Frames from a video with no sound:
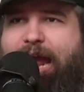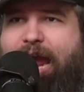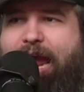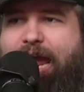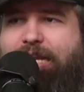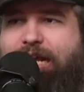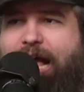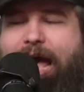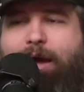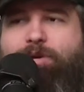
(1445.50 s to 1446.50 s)
And
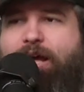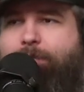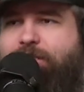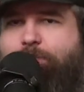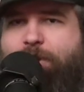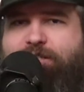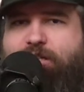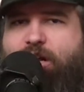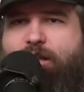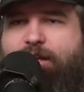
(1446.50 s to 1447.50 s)
I would not be surprised
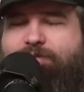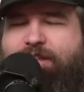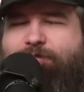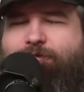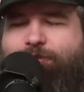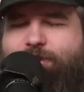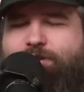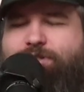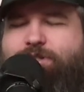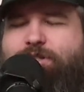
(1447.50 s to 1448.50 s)
at all if the
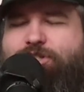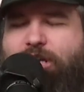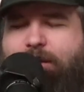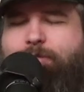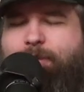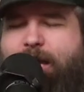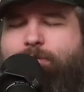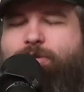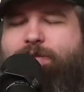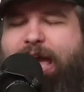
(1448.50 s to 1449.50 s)
first James Bond
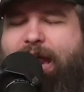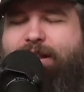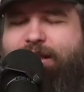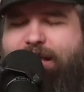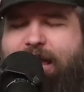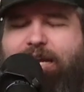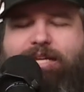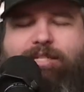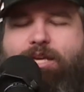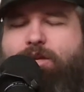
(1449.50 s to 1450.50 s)
movie out of the gate
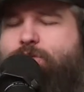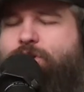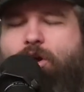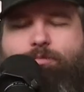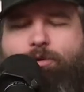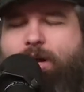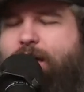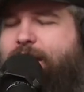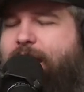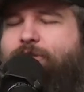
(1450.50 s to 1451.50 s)
is a huge home
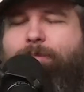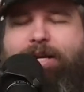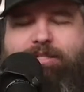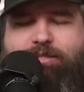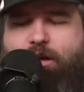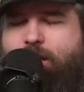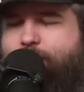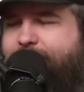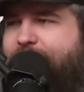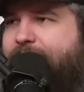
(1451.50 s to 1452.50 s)
run. Everybody's all
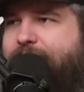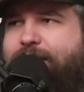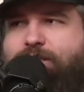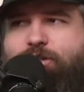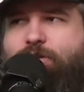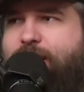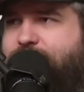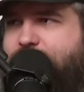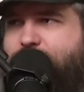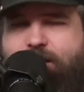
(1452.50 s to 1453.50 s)
about it. It's
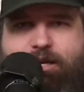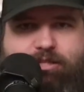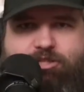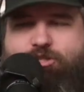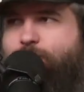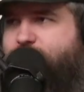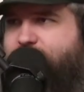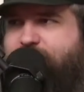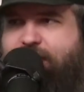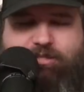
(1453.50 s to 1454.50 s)
crazy good. It's super
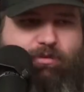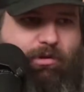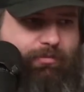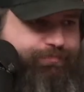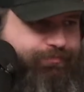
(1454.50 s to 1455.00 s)
successful.